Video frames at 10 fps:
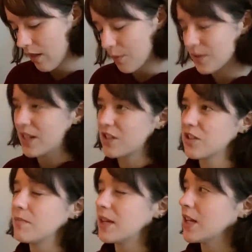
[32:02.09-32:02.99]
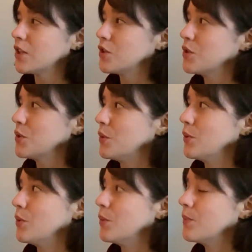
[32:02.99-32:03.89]
I wasn't actually meaning
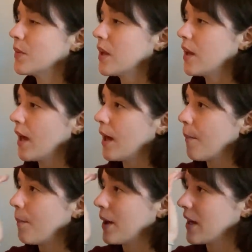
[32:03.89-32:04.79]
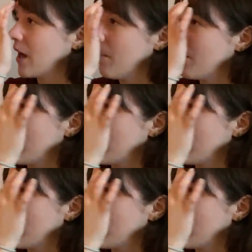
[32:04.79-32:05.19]
to um, pick it up, but